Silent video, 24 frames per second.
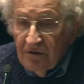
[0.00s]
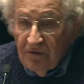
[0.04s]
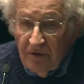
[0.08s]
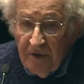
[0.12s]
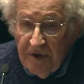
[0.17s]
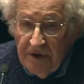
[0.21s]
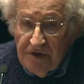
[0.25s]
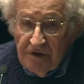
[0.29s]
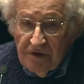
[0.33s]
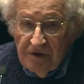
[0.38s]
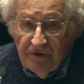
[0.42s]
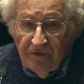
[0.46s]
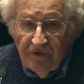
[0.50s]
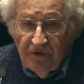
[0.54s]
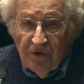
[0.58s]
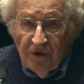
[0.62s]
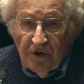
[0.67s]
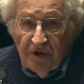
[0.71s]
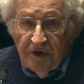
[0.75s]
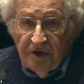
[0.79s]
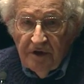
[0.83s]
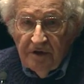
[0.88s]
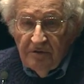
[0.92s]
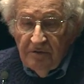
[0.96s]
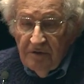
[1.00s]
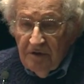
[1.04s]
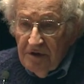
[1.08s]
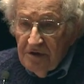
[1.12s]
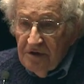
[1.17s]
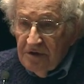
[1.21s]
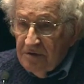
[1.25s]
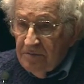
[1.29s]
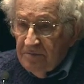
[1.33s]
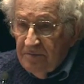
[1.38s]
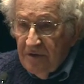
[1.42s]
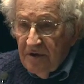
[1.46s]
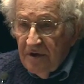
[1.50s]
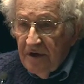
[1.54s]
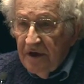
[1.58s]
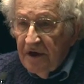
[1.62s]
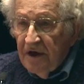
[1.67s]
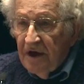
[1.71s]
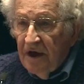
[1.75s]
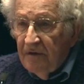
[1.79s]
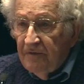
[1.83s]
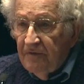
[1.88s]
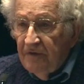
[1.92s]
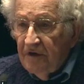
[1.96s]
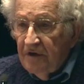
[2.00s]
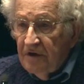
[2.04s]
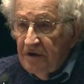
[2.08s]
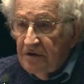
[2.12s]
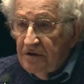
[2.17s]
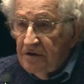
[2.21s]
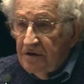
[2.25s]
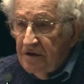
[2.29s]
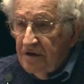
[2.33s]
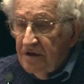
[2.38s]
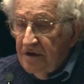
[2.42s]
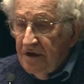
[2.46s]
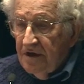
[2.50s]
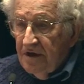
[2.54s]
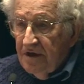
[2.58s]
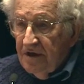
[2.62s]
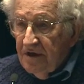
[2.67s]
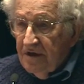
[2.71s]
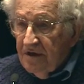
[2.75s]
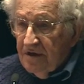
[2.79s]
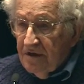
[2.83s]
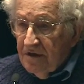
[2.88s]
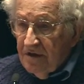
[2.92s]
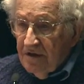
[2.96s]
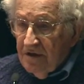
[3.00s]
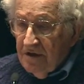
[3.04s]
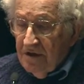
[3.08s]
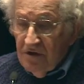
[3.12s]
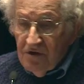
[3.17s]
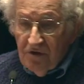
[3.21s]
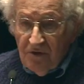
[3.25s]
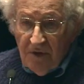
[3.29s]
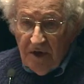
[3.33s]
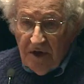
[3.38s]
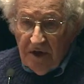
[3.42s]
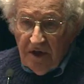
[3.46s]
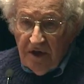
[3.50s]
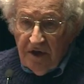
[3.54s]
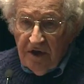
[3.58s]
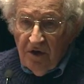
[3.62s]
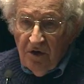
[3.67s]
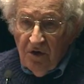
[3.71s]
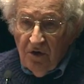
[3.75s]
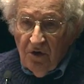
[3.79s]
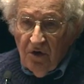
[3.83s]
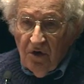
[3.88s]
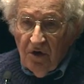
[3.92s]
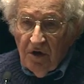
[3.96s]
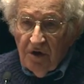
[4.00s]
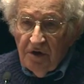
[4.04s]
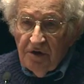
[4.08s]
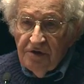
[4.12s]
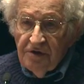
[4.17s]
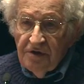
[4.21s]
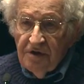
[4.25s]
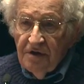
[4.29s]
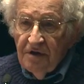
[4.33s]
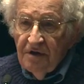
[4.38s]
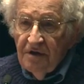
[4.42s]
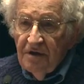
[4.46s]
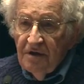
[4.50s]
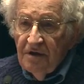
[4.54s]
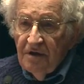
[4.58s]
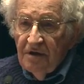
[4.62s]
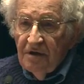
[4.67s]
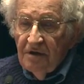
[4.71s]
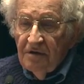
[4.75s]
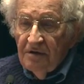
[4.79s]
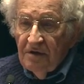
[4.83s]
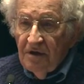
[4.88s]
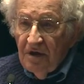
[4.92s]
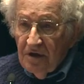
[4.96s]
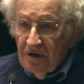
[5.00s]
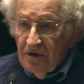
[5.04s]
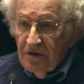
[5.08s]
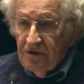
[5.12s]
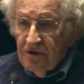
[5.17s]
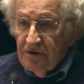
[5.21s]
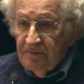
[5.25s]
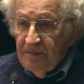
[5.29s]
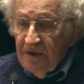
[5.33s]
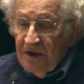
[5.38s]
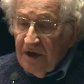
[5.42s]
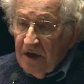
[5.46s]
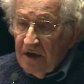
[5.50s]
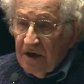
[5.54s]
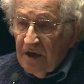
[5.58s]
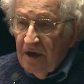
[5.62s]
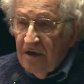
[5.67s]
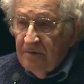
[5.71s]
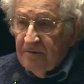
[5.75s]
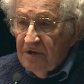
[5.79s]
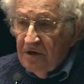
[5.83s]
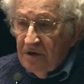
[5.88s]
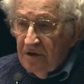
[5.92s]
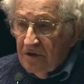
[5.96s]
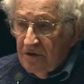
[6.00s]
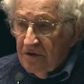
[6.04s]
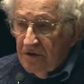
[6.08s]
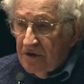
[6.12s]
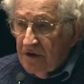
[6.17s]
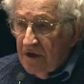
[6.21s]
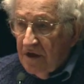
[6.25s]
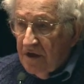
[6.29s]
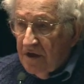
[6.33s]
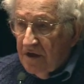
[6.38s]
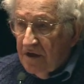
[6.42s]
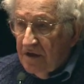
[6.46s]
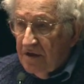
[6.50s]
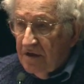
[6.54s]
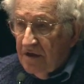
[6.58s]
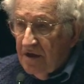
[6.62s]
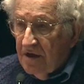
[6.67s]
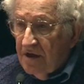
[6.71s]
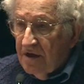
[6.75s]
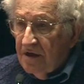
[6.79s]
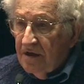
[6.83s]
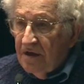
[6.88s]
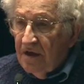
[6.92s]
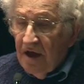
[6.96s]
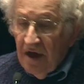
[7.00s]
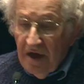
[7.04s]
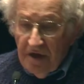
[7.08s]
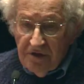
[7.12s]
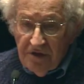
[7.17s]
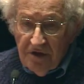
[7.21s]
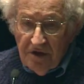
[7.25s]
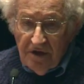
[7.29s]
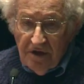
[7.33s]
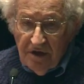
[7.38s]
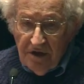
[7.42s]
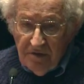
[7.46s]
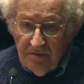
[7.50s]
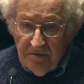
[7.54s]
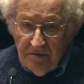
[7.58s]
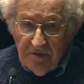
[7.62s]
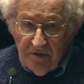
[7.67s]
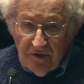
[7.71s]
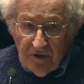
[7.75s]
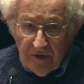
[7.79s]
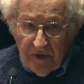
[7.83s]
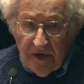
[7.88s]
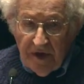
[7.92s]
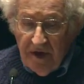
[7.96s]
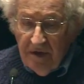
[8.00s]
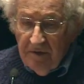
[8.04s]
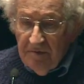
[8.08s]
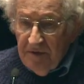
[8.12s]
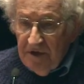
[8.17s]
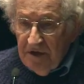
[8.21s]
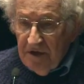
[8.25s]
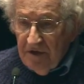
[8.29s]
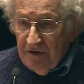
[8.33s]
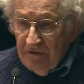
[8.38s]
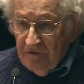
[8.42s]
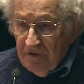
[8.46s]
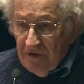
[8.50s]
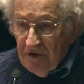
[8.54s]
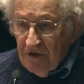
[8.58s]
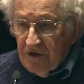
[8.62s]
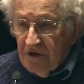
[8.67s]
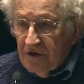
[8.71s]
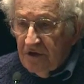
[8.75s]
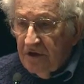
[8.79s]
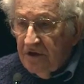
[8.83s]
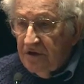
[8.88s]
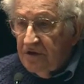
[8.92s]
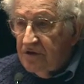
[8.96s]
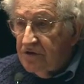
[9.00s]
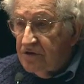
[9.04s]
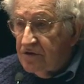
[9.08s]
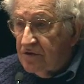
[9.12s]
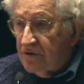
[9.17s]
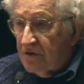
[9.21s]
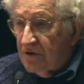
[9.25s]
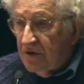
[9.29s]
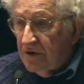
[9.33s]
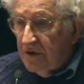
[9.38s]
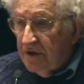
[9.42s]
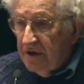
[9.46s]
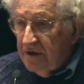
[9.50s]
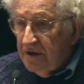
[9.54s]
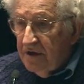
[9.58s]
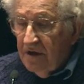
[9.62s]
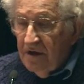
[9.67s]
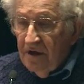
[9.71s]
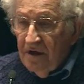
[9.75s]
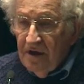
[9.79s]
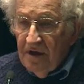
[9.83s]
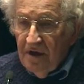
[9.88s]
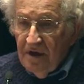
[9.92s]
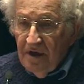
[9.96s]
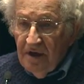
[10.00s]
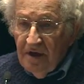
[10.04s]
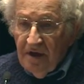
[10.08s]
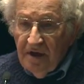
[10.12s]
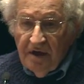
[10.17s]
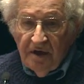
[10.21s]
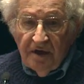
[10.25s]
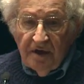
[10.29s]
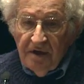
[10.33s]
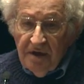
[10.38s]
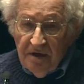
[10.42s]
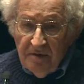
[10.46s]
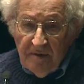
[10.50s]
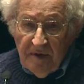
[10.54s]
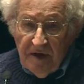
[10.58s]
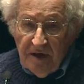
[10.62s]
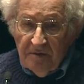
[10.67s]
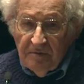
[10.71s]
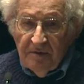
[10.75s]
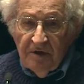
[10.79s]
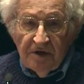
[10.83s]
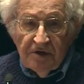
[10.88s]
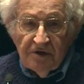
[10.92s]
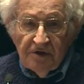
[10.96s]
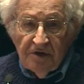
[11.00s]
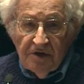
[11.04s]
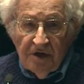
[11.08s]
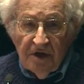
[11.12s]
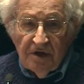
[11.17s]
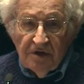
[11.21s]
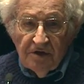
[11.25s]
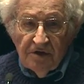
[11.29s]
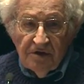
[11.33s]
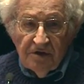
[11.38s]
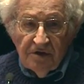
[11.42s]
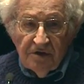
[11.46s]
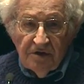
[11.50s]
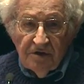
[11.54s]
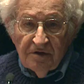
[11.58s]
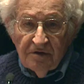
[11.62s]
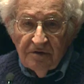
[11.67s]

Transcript: reason for it was pretty obvious. Israeli hawks came to understand that Gaza had already been virtually destroyed, and it didn't make much sense